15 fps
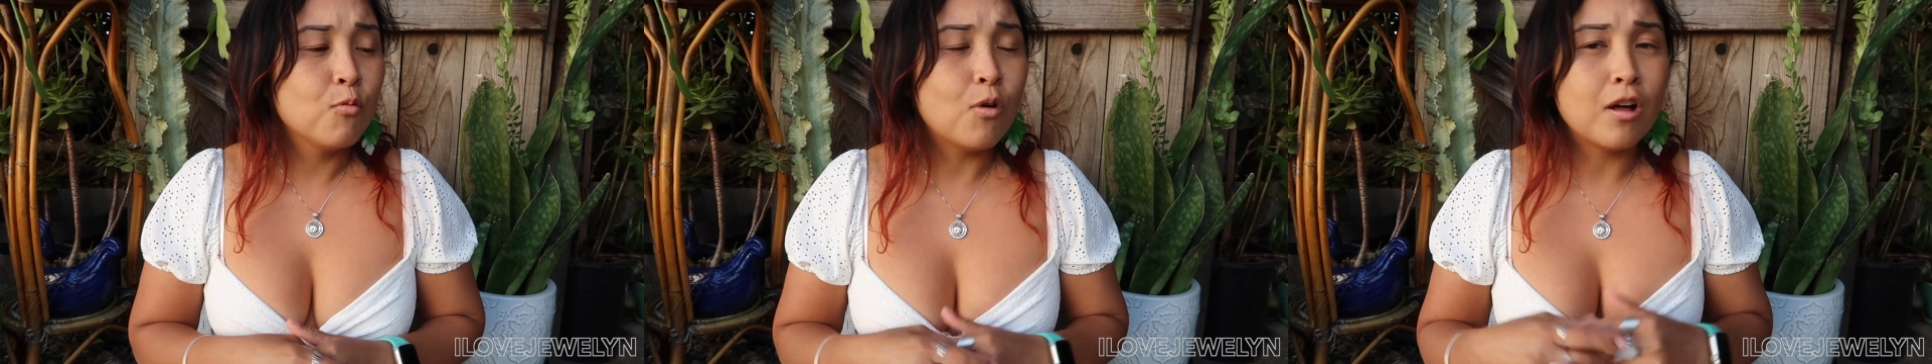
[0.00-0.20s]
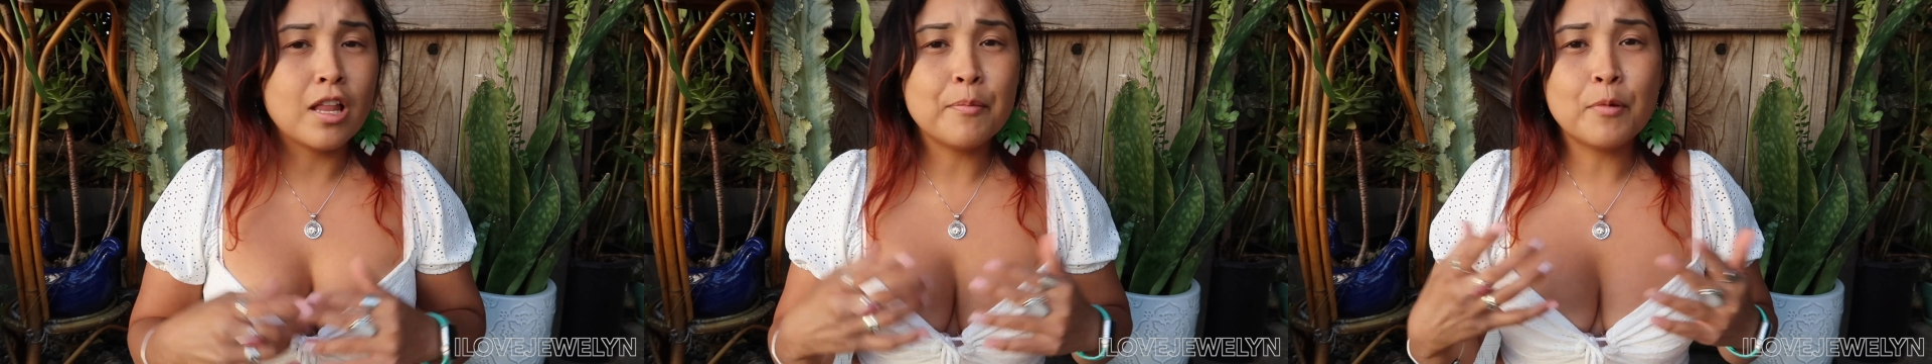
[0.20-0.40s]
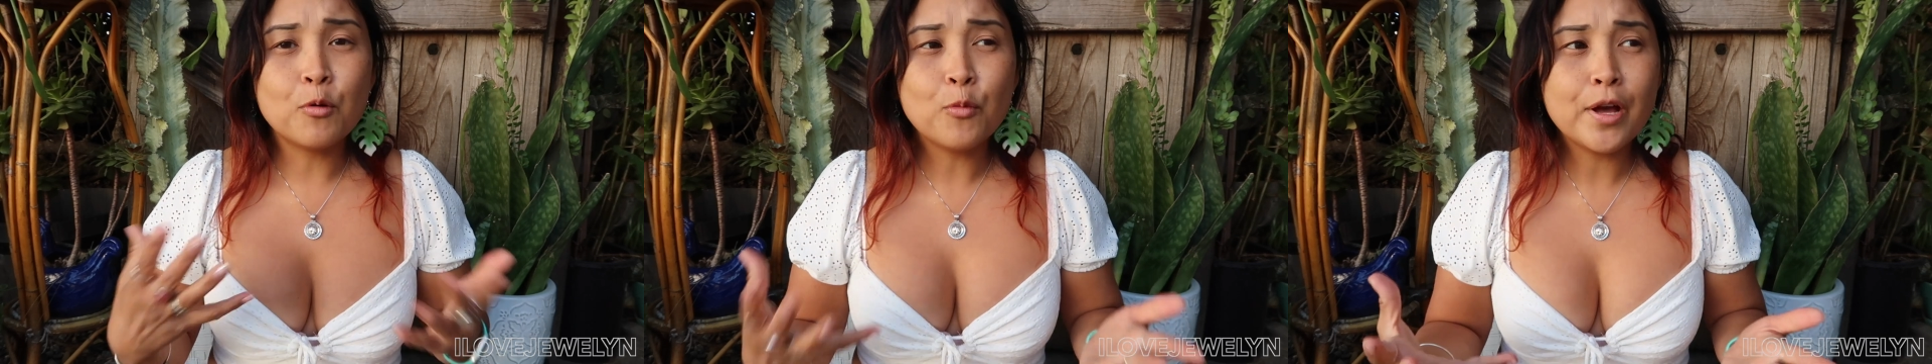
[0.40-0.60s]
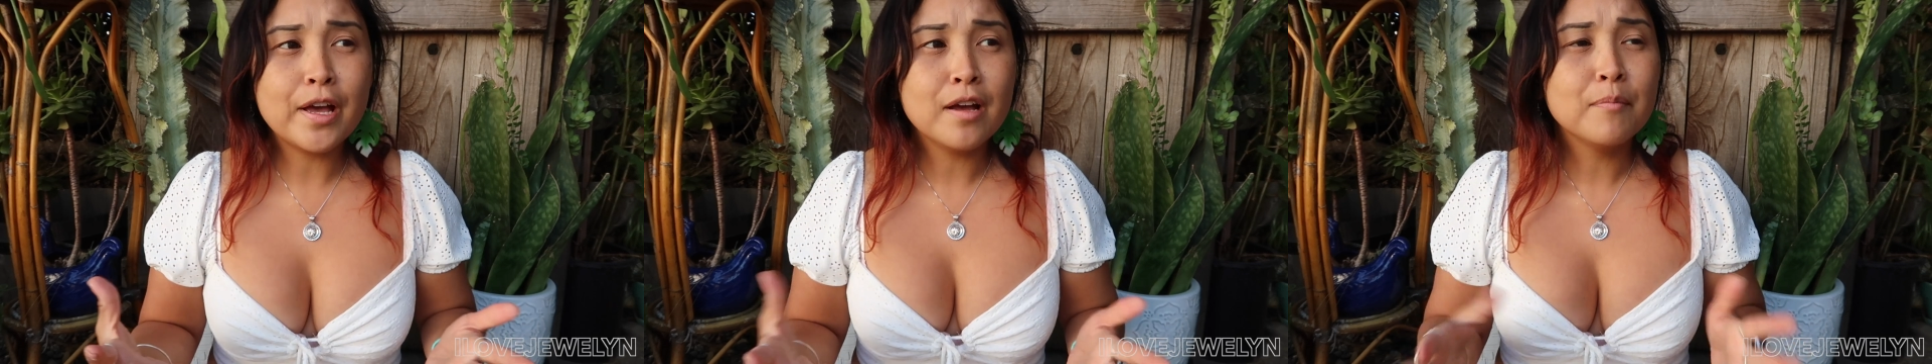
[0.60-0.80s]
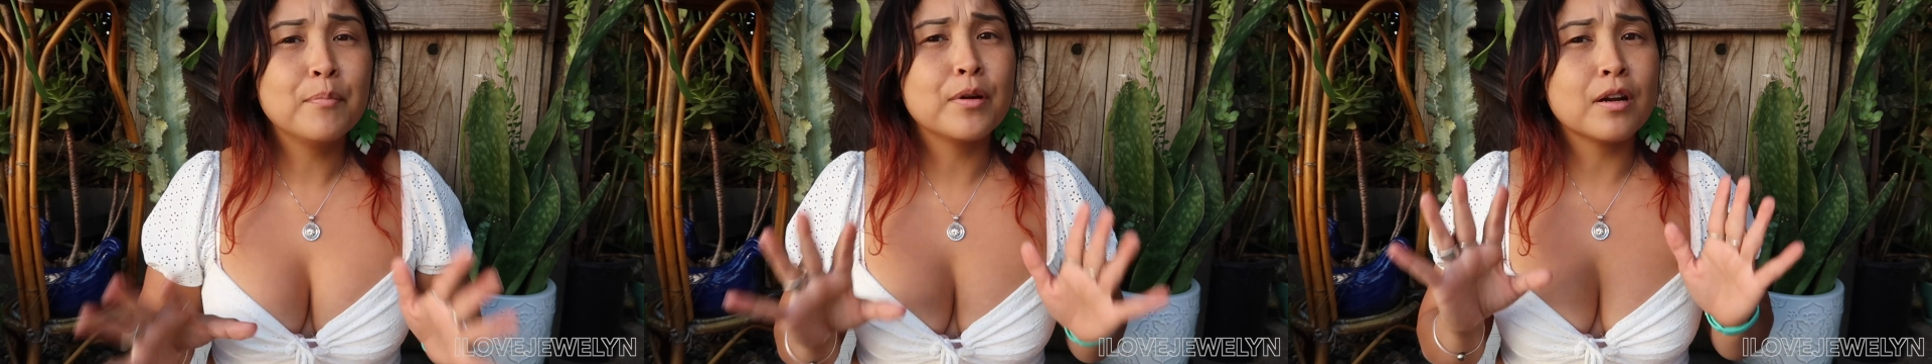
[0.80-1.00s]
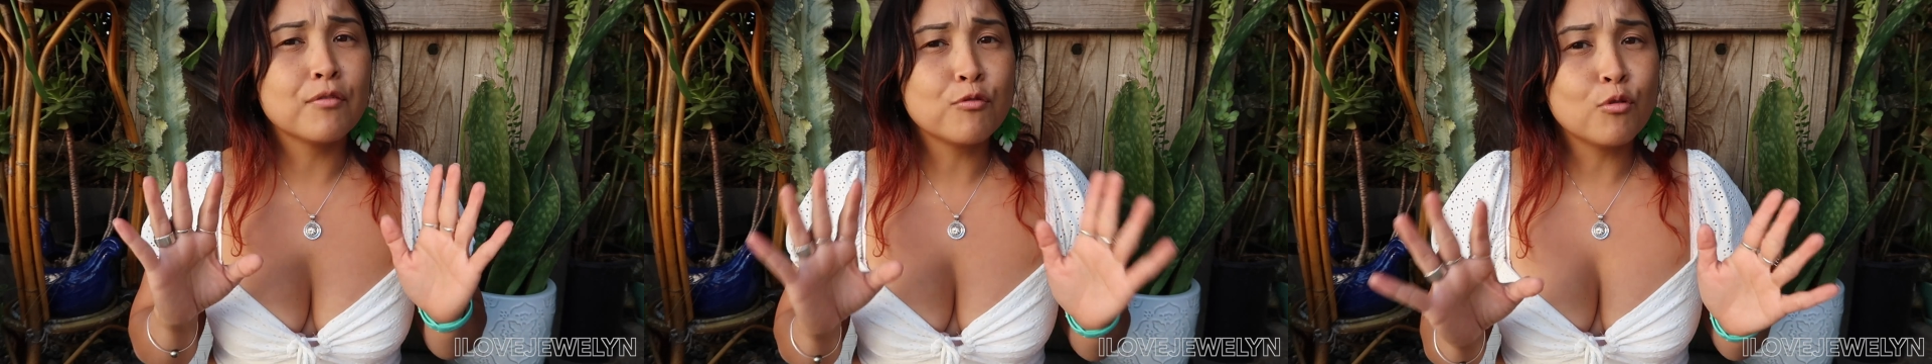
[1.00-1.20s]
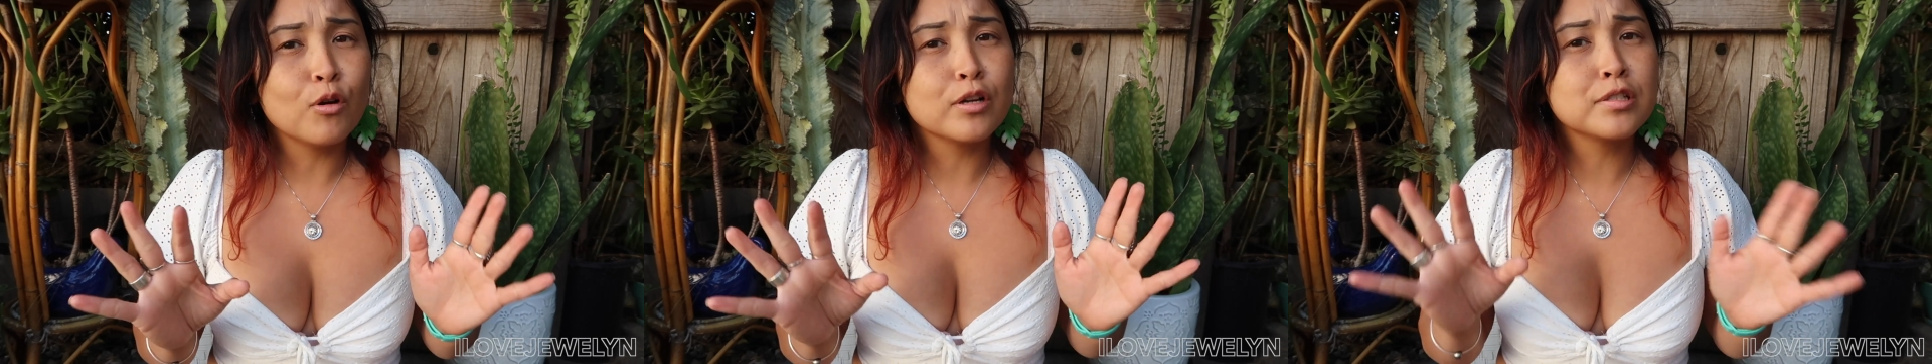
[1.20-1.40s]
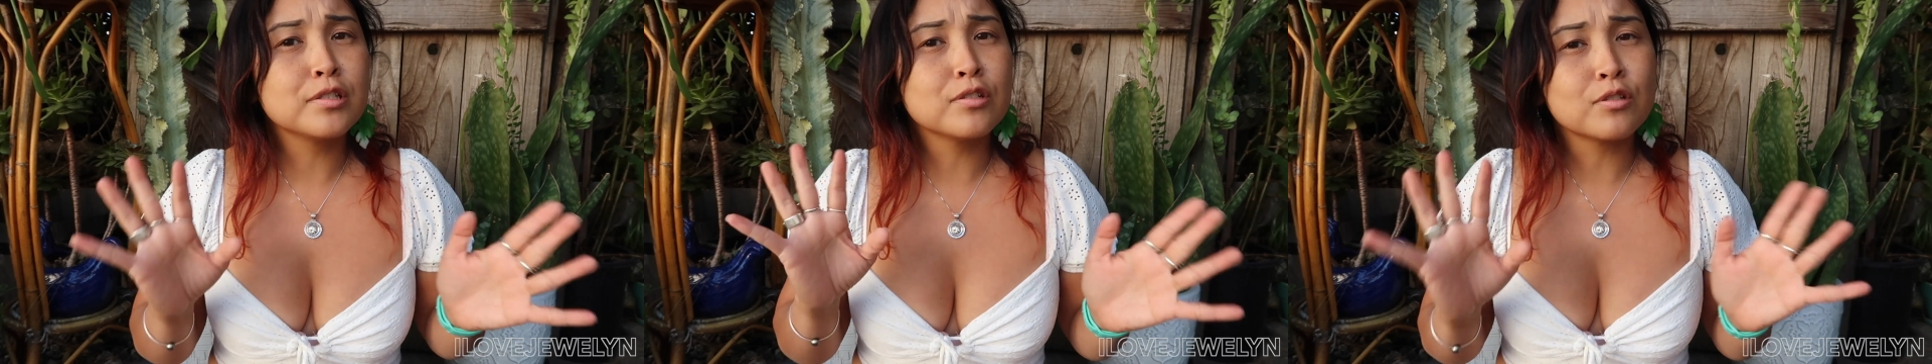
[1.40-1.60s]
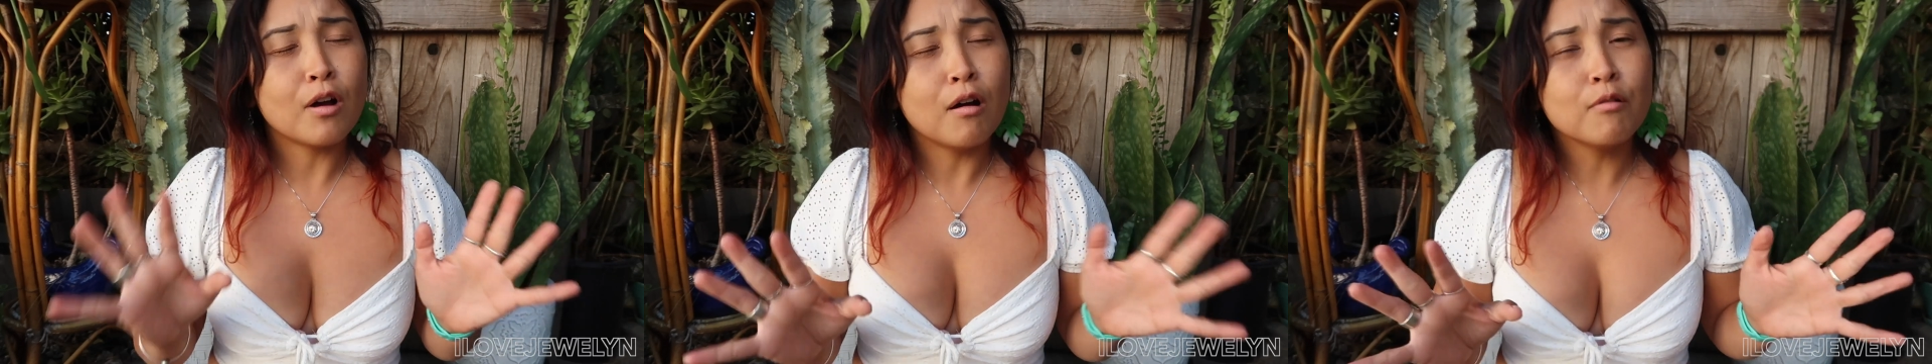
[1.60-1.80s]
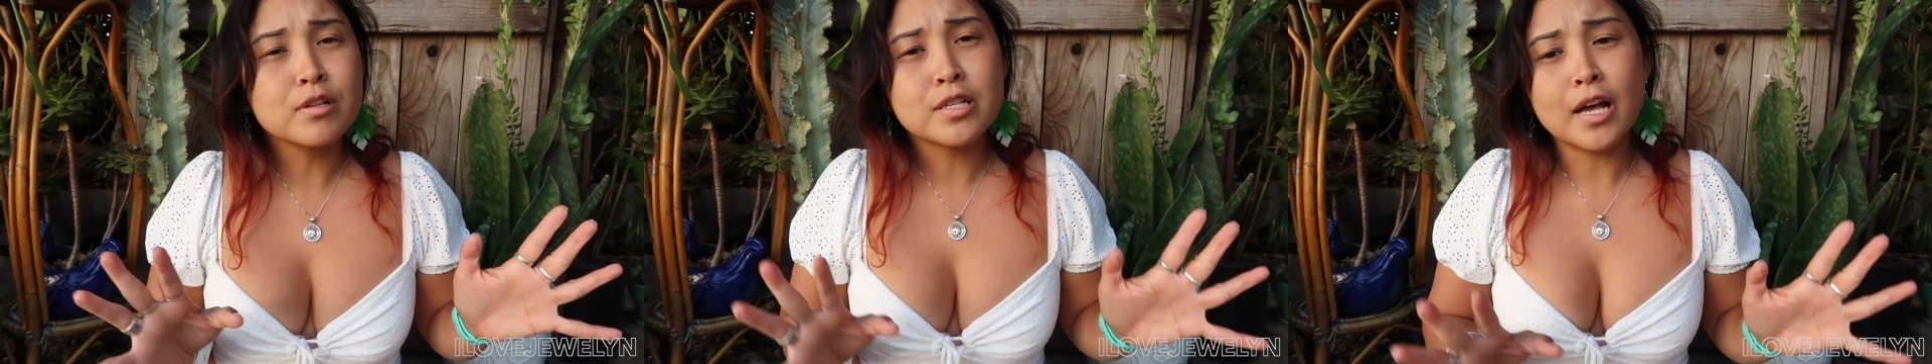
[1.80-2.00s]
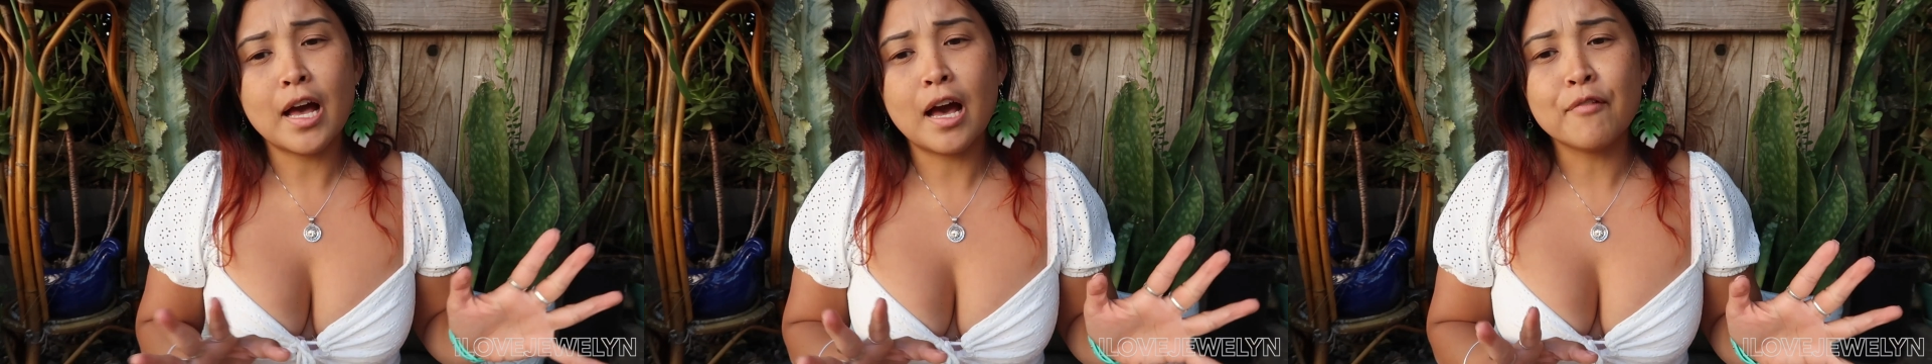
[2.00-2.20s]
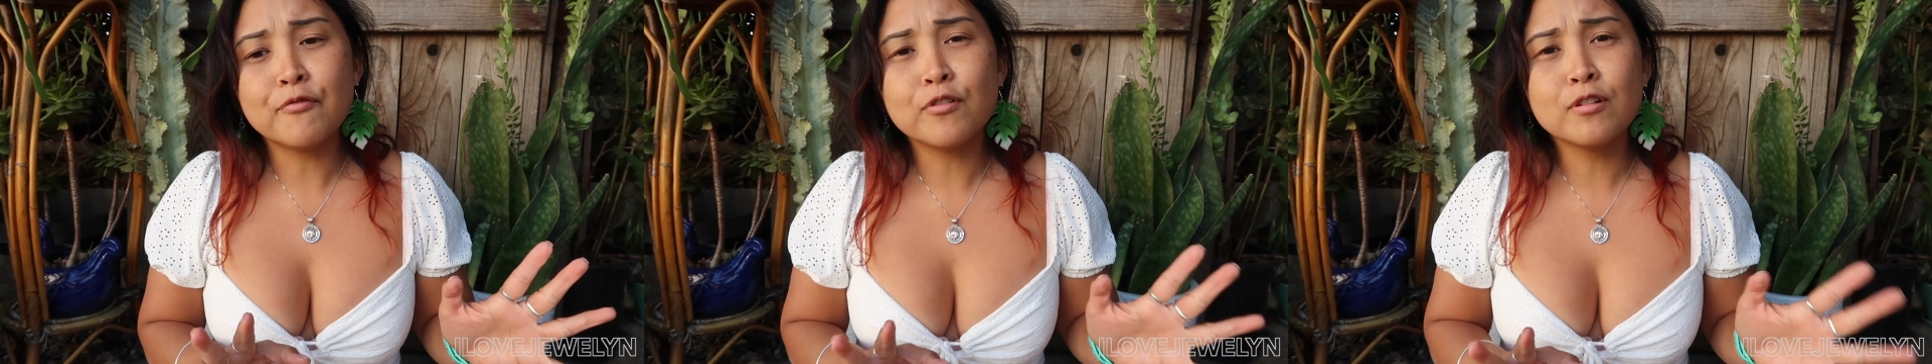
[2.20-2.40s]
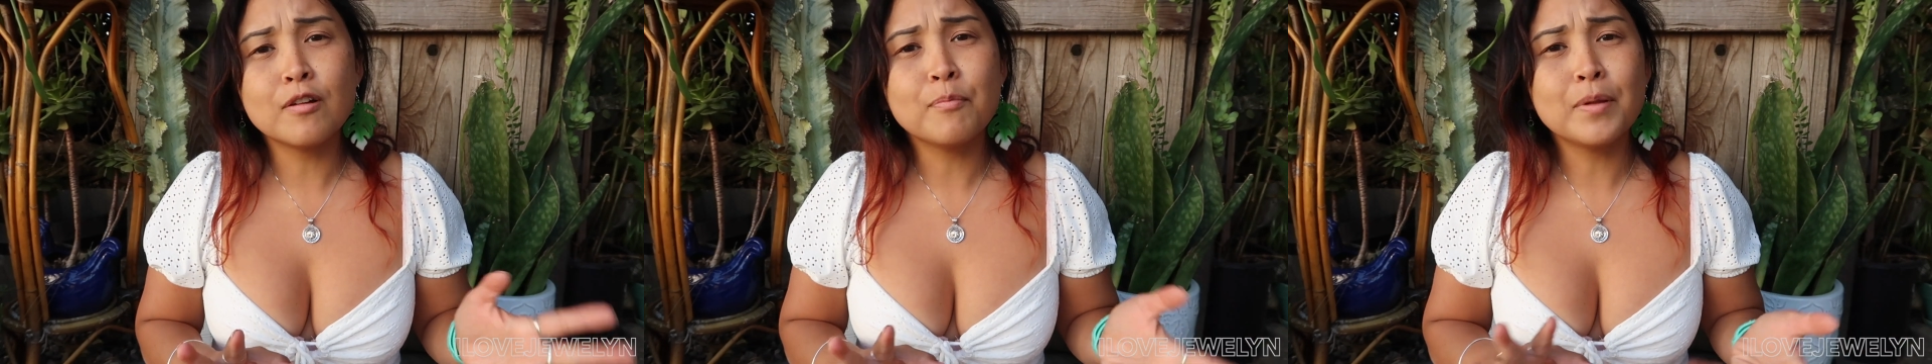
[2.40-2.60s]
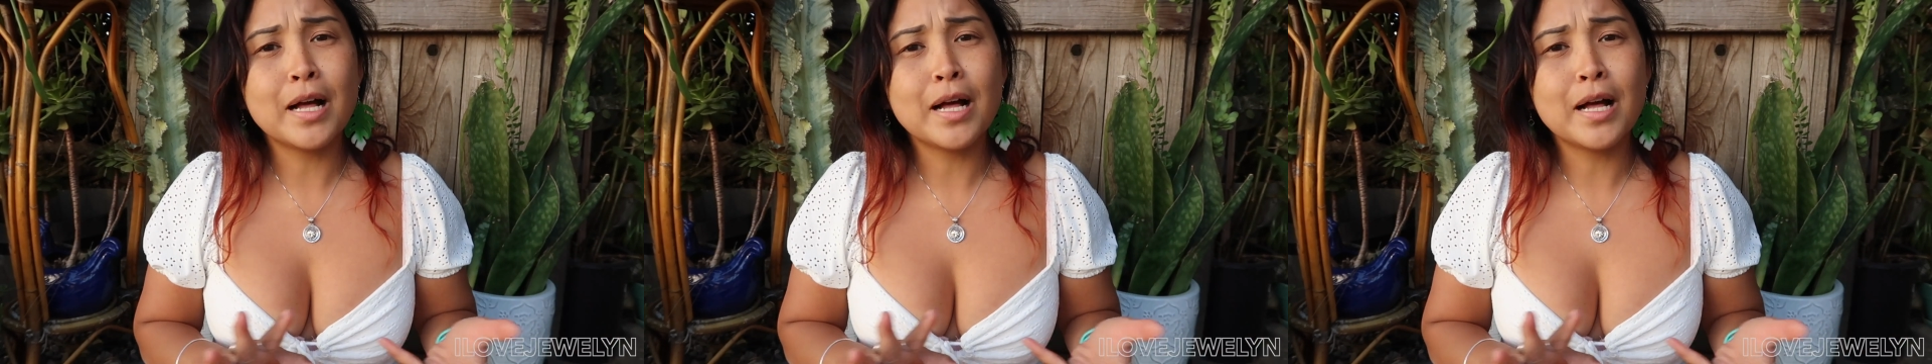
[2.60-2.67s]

while I'm away, but of course there's always a handful of